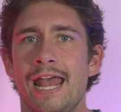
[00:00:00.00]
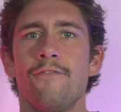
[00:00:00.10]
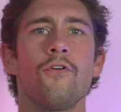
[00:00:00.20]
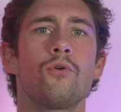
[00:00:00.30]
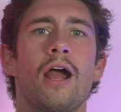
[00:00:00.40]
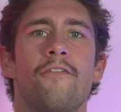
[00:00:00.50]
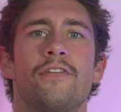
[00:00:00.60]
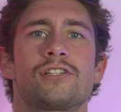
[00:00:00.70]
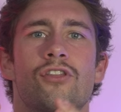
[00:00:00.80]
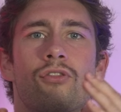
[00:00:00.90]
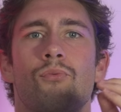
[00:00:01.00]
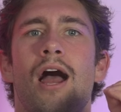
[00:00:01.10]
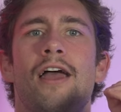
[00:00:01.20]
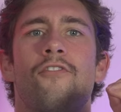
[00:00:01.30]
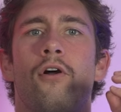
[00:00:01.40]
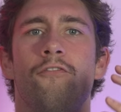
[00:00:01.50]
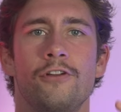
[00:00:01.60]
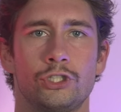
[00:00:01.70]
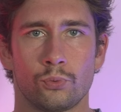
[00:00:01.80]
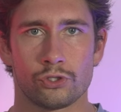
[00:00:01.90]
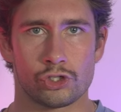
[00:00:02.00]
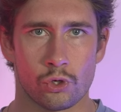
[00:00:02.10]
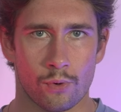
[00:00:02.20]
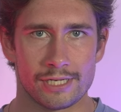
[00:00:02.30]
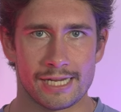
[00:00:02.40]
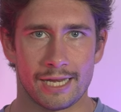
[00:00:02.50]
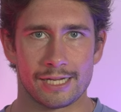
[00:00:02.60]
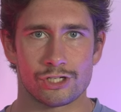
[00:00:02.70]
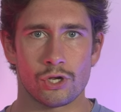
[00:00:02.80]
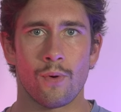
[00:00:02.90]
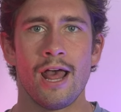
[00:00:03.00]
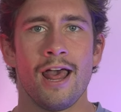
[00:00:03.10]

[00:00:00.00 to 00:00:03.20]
Infographics thrive on visual storytelling, so